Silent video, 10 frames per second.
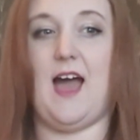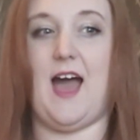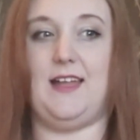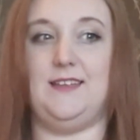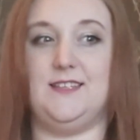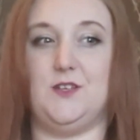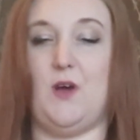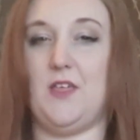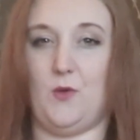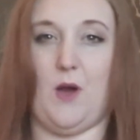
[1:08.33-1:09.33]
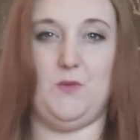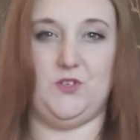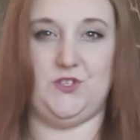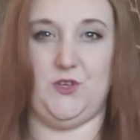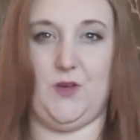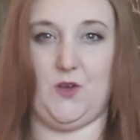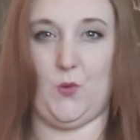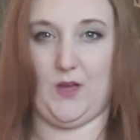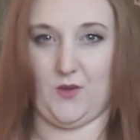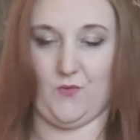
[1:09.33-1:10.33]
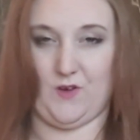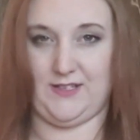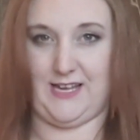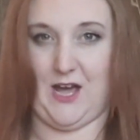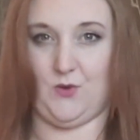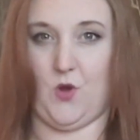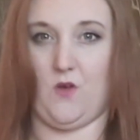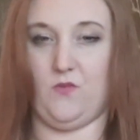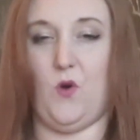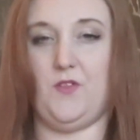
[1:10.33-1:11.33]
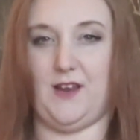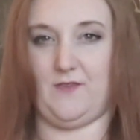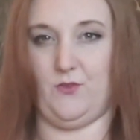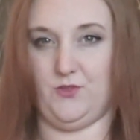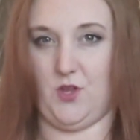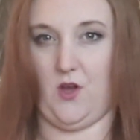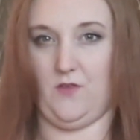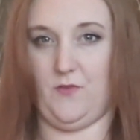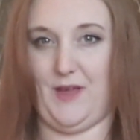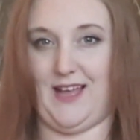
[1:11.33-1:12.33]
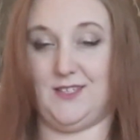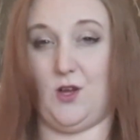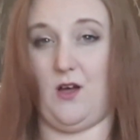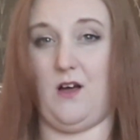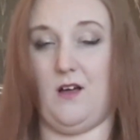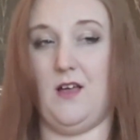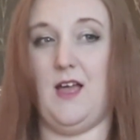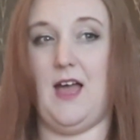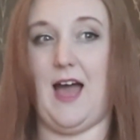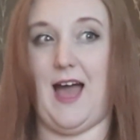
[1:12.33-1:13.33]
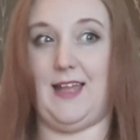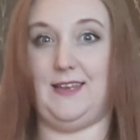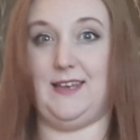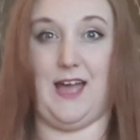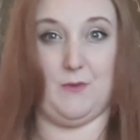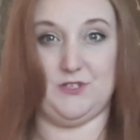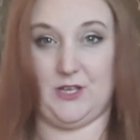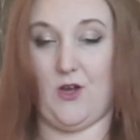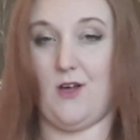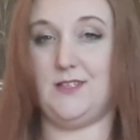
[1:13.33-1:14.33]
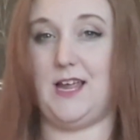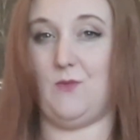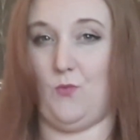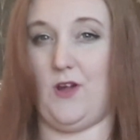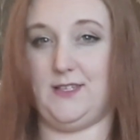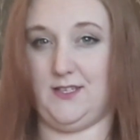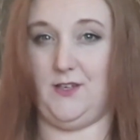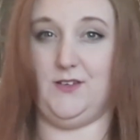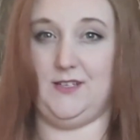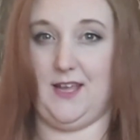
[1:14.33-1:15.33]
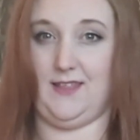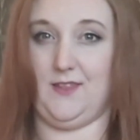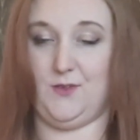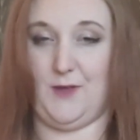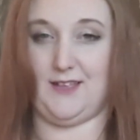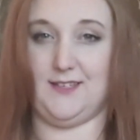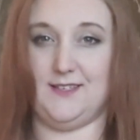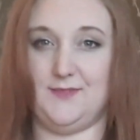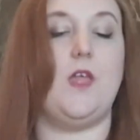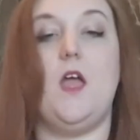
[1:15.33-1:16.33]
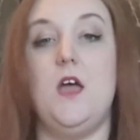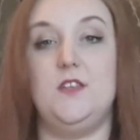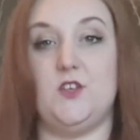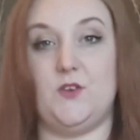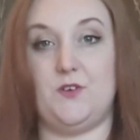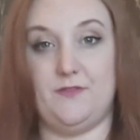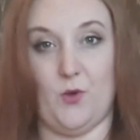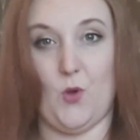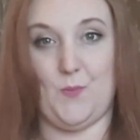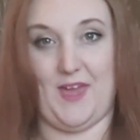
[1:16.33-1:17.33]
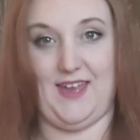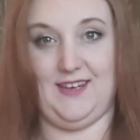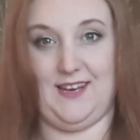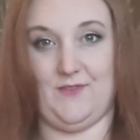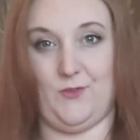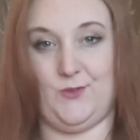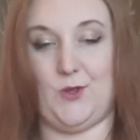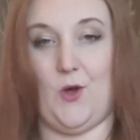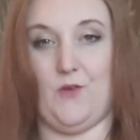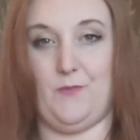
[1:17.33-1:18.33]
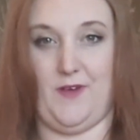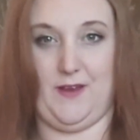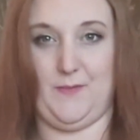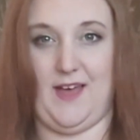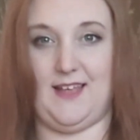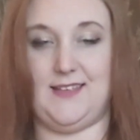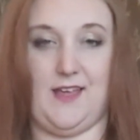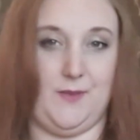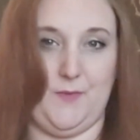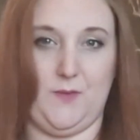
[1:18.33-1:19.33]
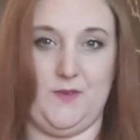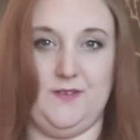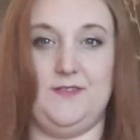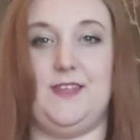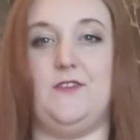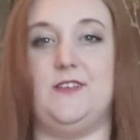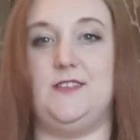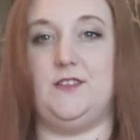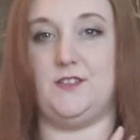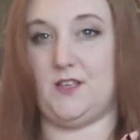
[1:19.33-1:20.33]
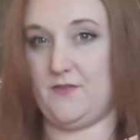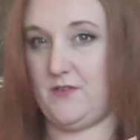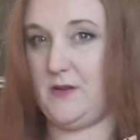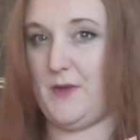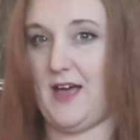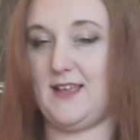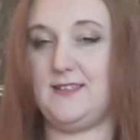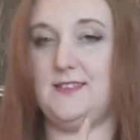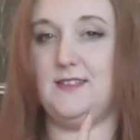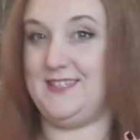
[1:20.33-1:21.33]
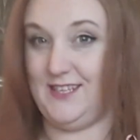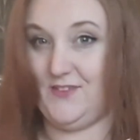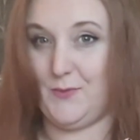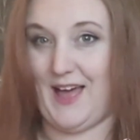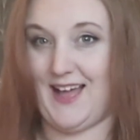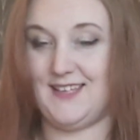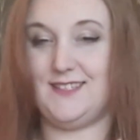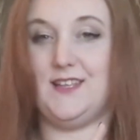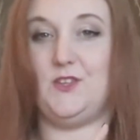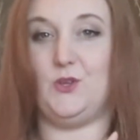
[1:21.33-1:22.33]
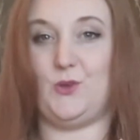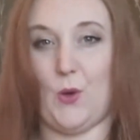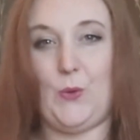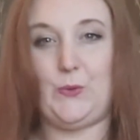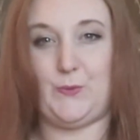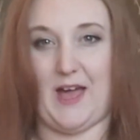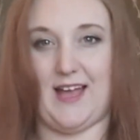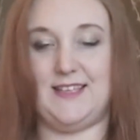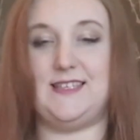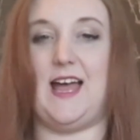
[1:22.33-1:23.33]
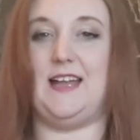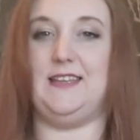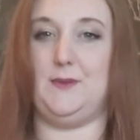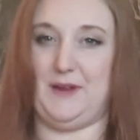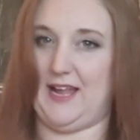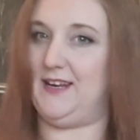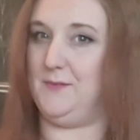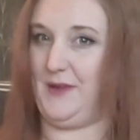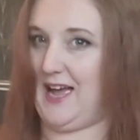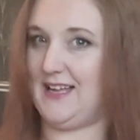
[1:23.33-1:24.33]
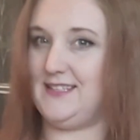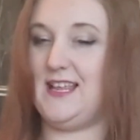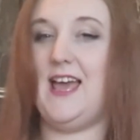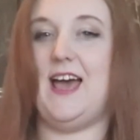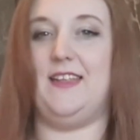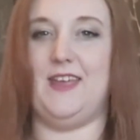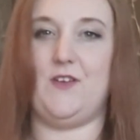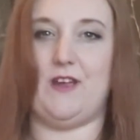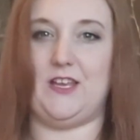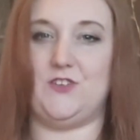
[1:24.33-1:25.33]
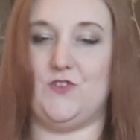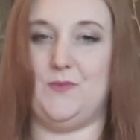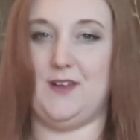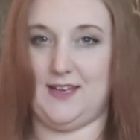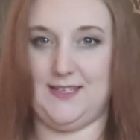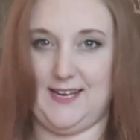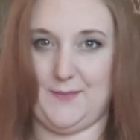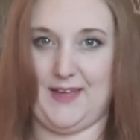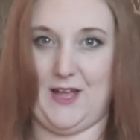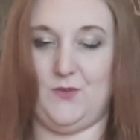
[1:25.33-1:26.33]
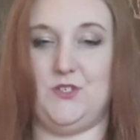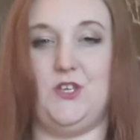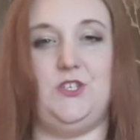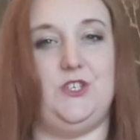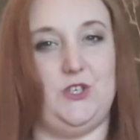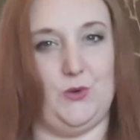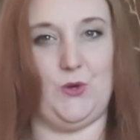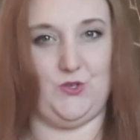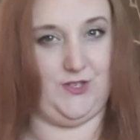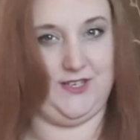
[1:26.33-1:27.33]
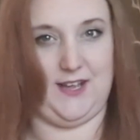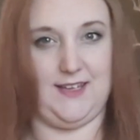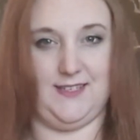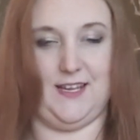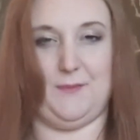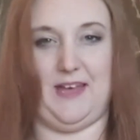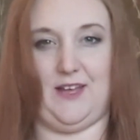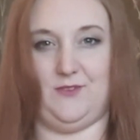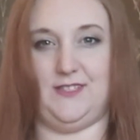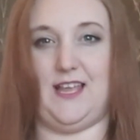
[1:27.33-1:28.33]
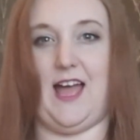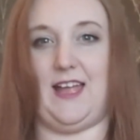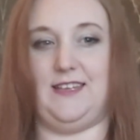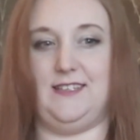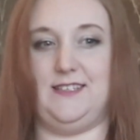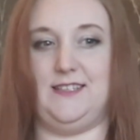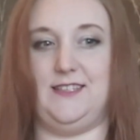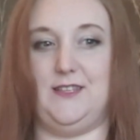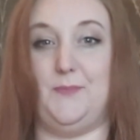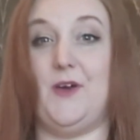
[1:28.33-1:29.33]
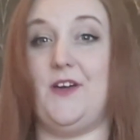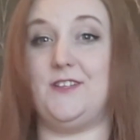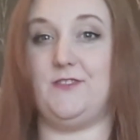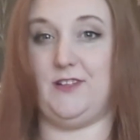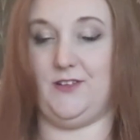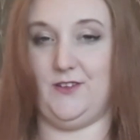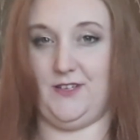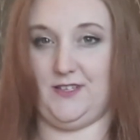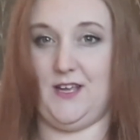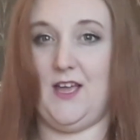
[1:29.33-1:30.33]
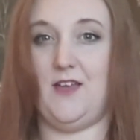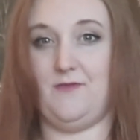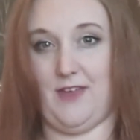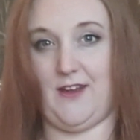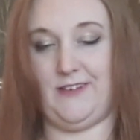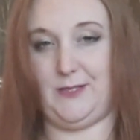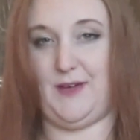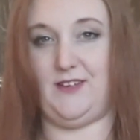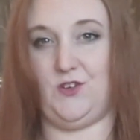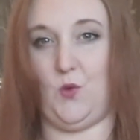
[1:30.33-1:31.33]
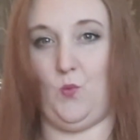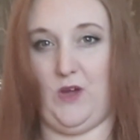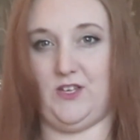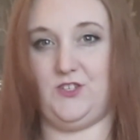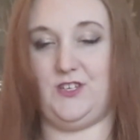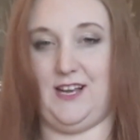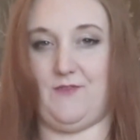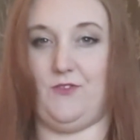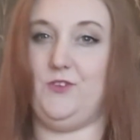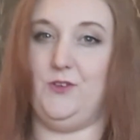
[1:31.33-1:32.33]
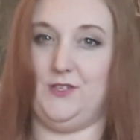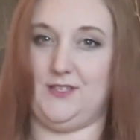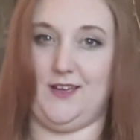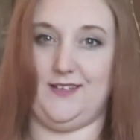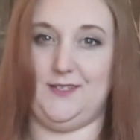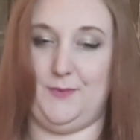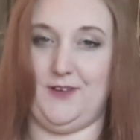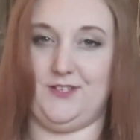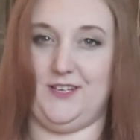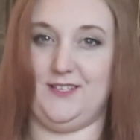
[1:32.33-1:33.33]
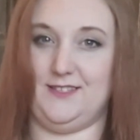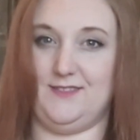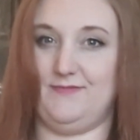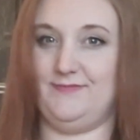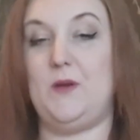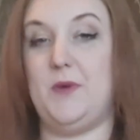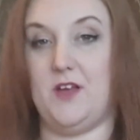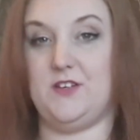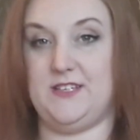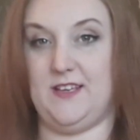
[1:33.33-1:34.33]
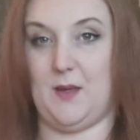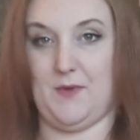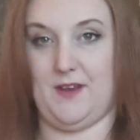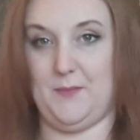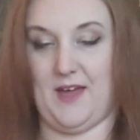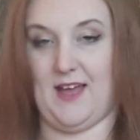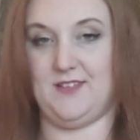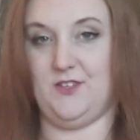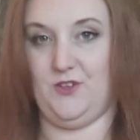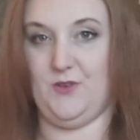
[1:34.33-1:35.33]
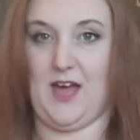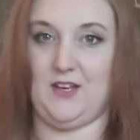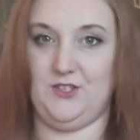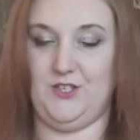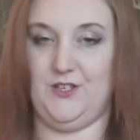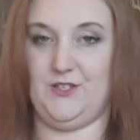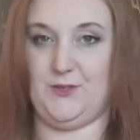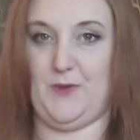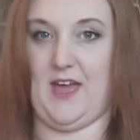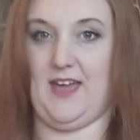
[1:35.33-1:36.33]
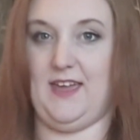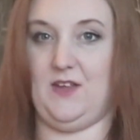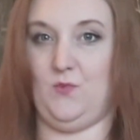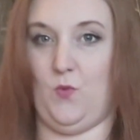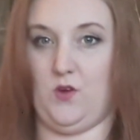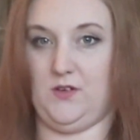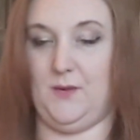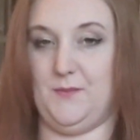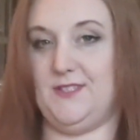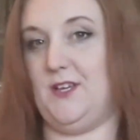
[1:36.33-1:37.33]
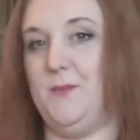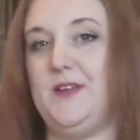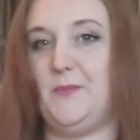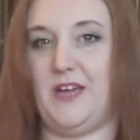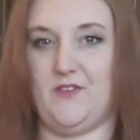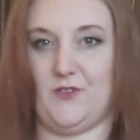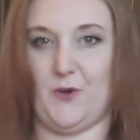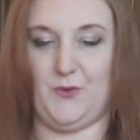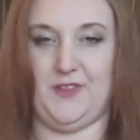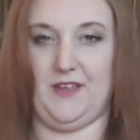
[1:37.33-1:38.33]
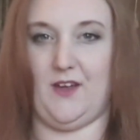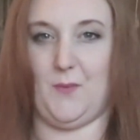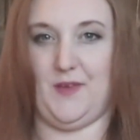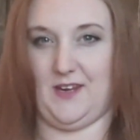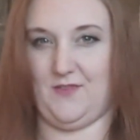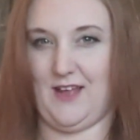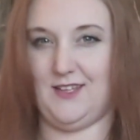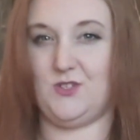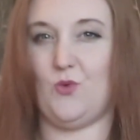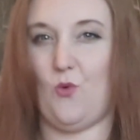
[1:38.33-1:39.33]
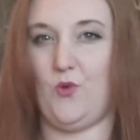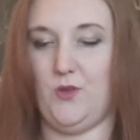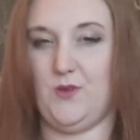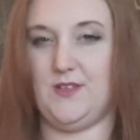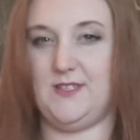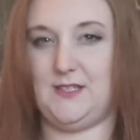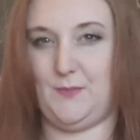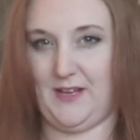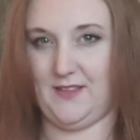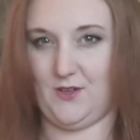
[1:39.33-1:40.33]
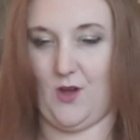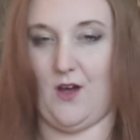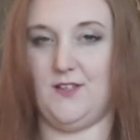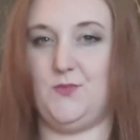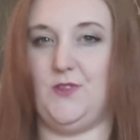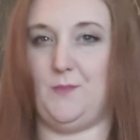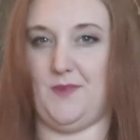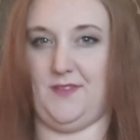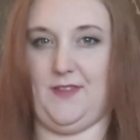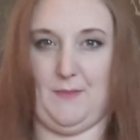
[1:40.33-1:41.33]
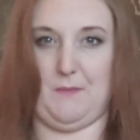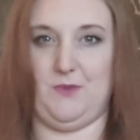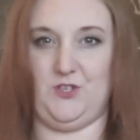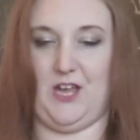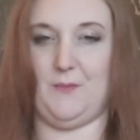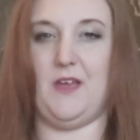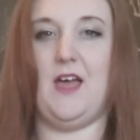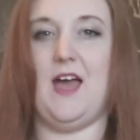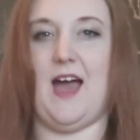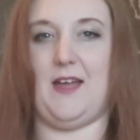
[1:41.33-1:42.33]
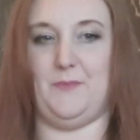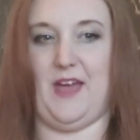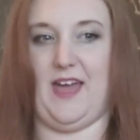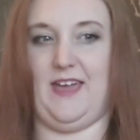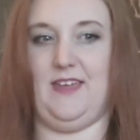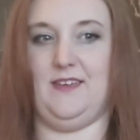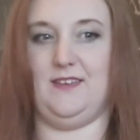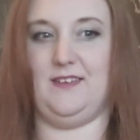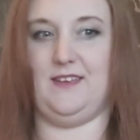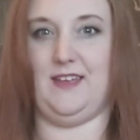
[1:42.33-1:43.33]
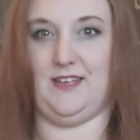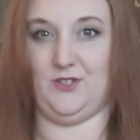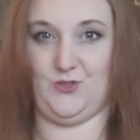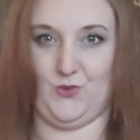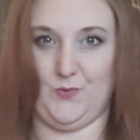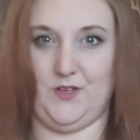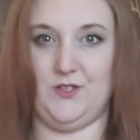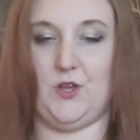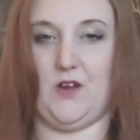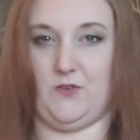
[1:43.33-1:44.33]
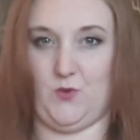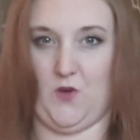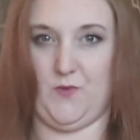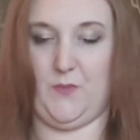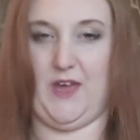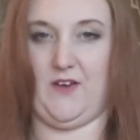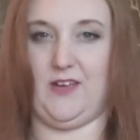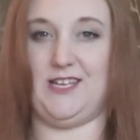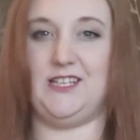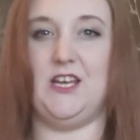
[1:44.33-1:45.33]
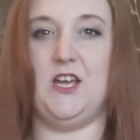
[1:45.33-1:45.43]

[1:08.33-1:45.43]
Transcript: And so I thought I would just do a quick rundown of what the levels of pass are, and how much they cost and what is included in those passes. So there are four main levels of Merlin Pass at the moment. There is the Discovery Pass, the Silver Pass, the Gold Pass and the Platinum Pass, and they range from £99 to £299, and the perks are included vary depending on which level you decide to purchase. When purchasing a Merlin Pass, you can choose to pay in one lump sum and pay for the whole thing up in advance, or you can split the cost with a monthly membership and pay in instalments over a 12-month period.